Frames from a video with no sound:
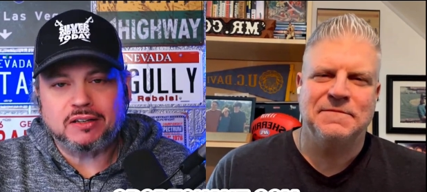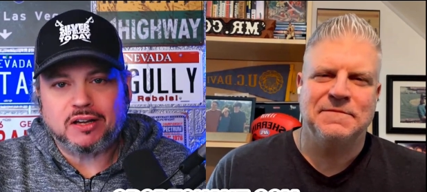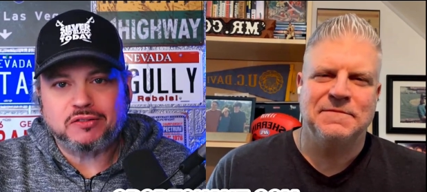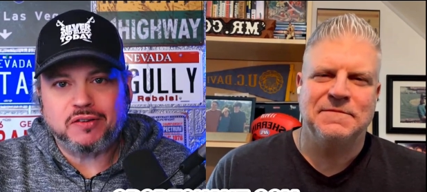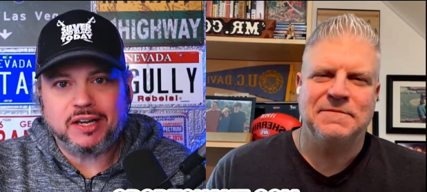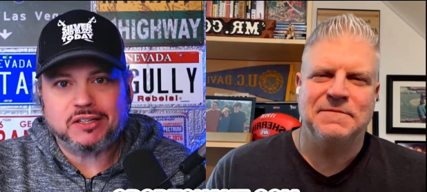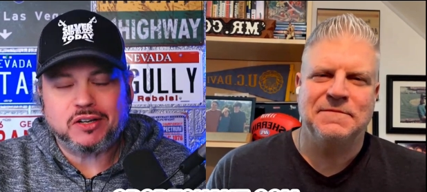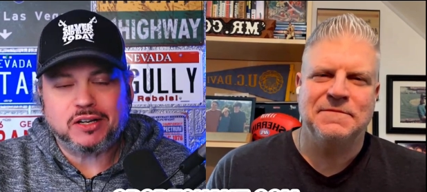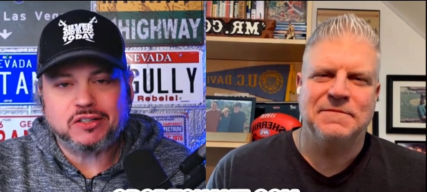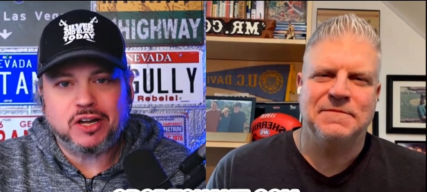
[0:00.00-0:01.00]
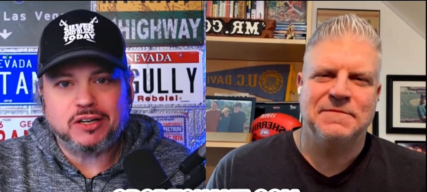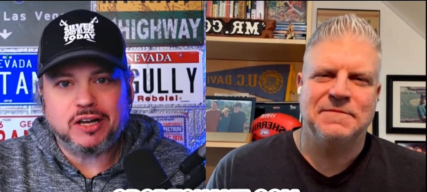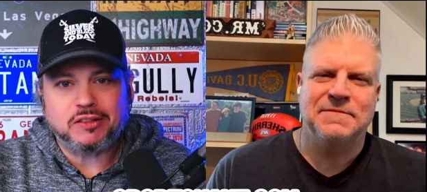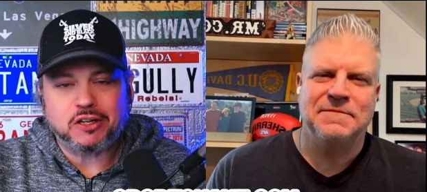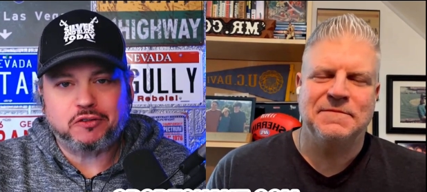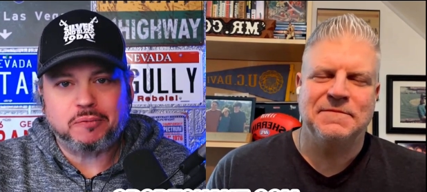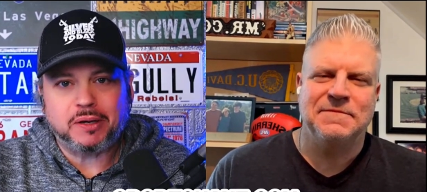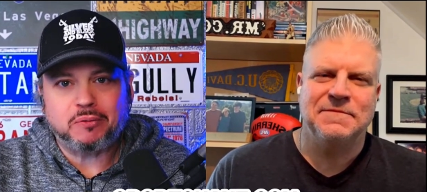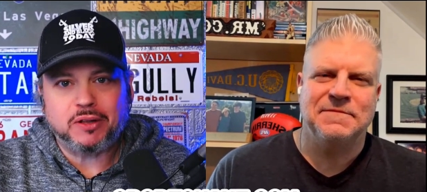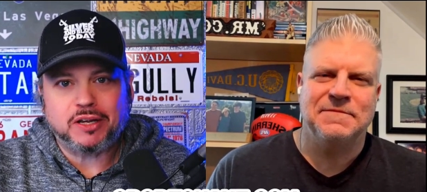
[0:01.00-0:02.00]
Speaker 1: Las Vegas on Sunday. Thanks for
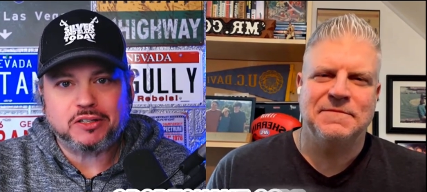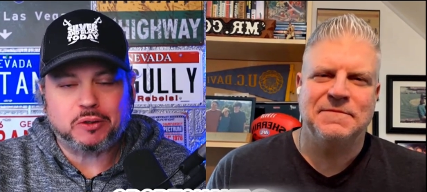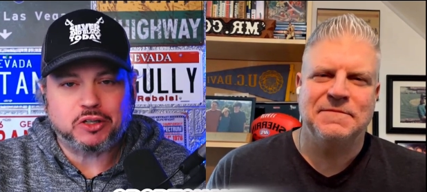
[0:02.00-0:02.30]
being with us, and we'll